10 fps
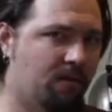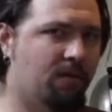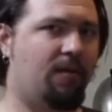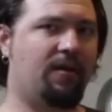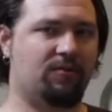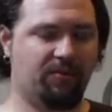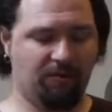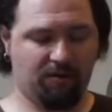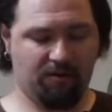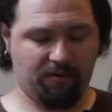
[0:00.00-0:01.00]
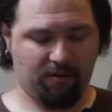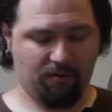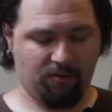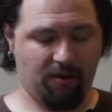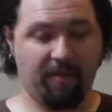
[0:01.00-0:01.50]
that's when you want to really
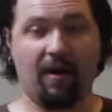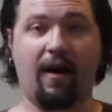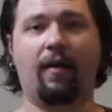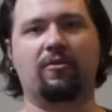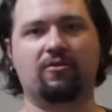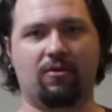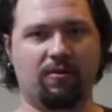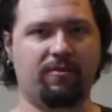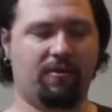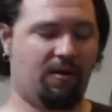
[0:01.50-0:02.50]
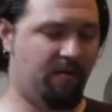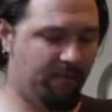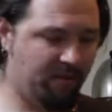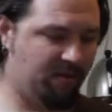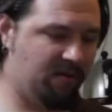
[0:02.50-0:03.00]
worry about how much salt you're putting on.
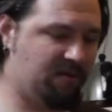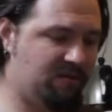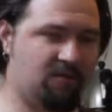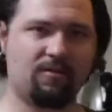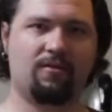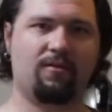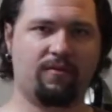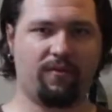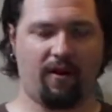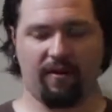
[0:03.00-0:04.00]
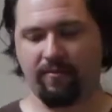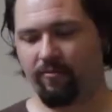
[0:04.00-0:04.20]
But in this, you're fine.